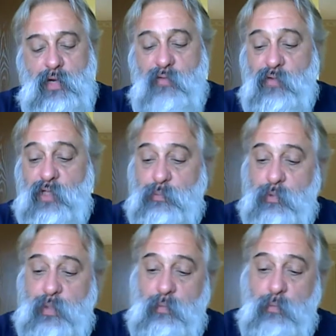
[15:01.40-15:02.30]
the difference
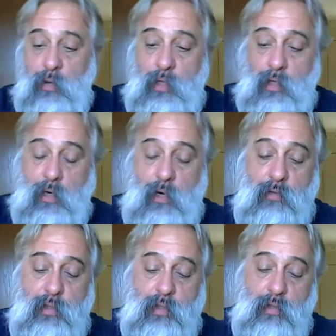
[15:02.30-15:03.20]
between the bullet and the
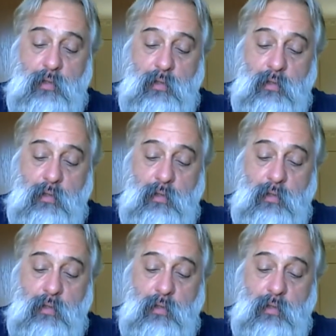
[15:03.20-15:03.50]
cartridge.